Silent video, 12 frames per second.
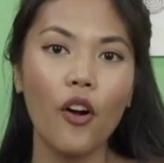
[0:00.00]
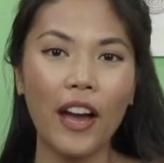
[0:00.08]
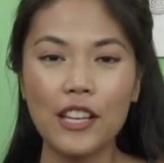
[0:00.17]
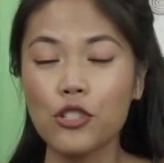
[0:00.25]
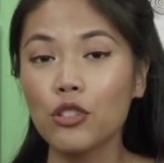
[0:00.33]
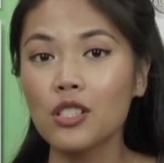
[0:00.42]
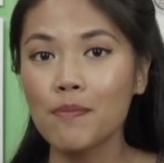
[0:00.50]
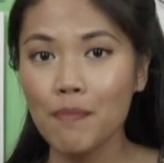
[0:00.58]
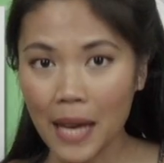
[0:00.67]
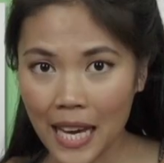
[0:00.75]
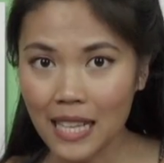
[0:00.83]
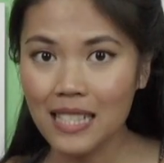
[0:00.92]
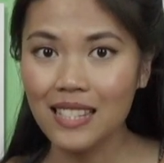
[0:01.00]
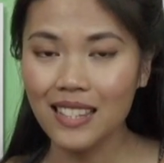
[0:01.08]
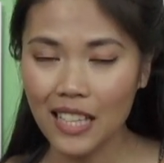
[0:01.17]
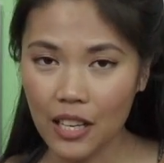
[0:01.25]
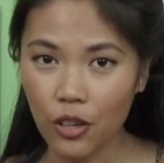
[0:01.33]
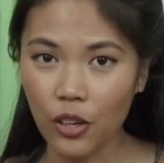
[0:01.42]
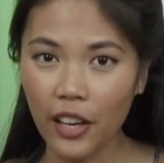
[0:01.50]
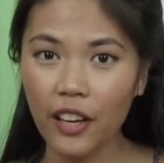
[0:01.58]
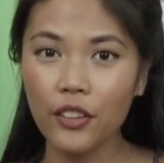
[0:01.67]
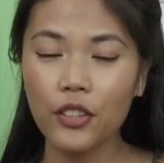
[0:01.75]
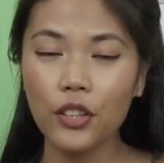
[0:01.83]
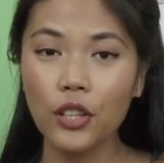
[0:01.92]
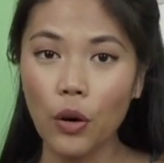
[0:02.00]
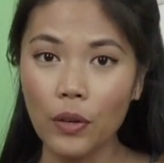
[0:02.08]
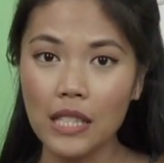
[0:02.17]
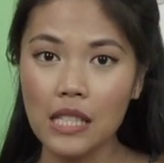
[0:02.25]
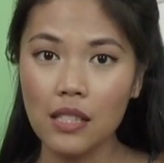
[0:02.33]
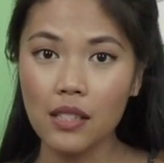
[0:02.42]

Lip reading: Okay, so to make tikoy, you're going to